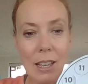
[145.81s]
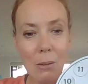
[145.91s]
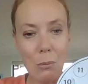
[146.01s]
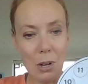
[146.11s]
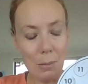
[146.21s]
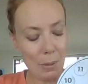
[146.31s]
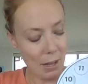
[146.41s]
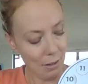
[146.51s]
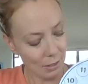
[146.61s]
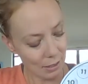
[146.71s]
And what
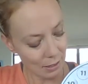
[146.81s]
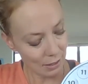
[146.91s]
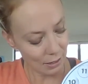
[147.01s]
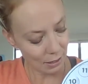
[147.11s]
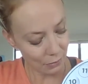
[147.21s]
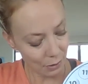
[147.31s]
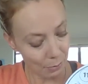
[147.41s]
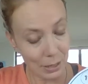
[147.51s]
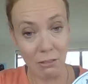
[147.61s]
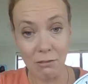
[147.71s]
about if I'm
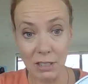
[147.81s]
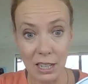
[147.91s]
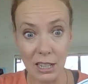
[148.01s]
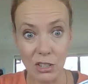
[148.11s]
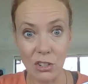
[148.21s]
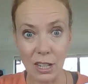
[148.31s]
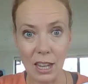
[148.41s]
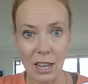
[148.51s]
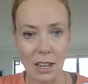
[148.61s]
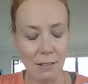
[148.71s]
being really
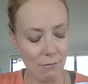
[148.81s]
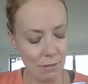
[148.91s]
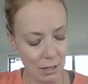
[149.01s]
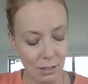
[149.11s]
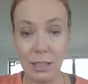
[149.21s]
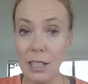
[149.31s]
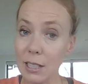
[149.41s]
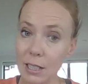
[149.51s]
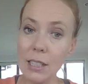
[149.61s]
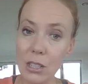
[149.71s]
tricky, because
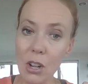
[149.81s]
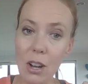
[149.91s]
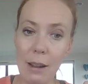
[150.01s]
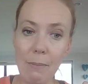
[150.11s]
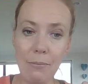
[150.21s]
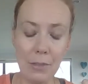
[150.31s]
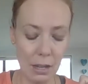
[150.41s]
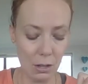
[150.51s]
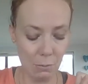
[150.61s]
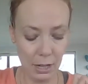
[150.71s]
this is a time
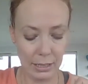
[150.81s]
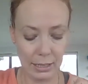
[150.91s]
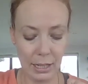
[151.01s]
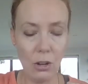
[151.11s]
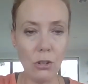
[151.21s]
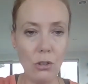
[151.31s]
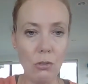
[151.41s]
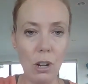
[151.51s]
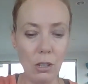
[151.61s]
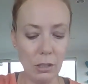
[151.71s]
that you might see on your
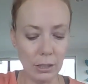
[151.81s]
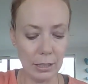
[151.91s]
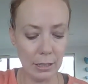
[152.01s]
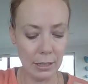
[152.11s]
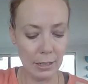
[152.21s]
clocks,